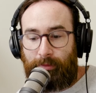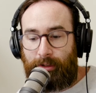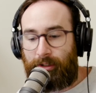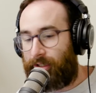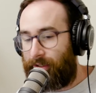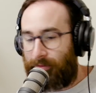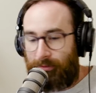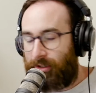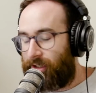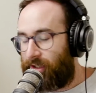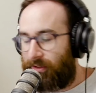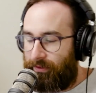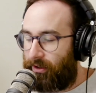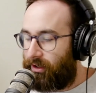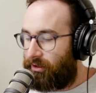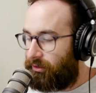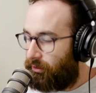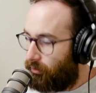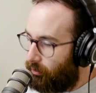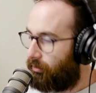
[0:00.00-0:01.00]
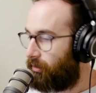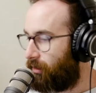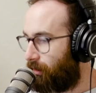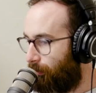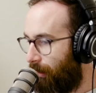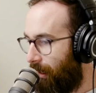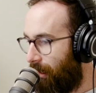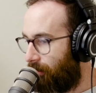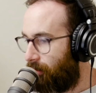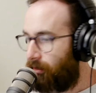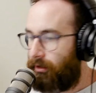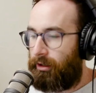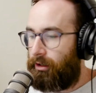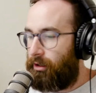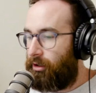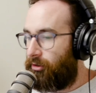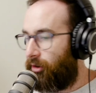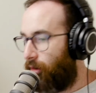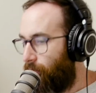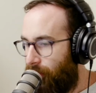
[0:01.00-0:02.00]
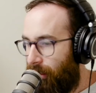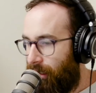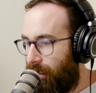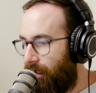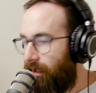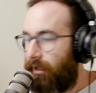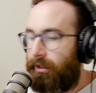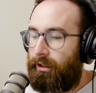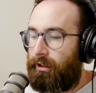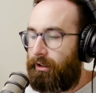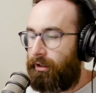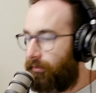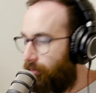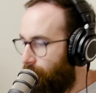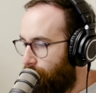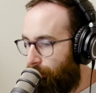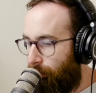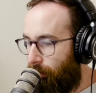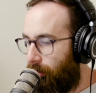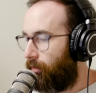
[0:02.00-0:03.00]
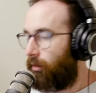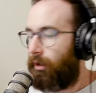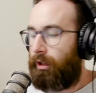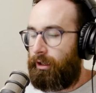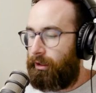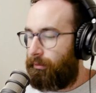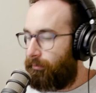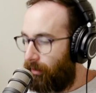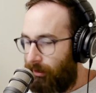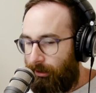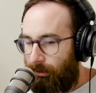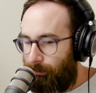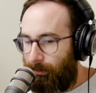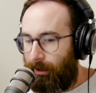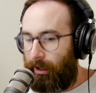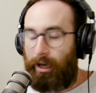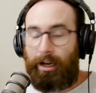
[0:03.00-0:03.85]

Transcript: because everyone just fucking talks about Tom Brady, football, blah, blah, blah.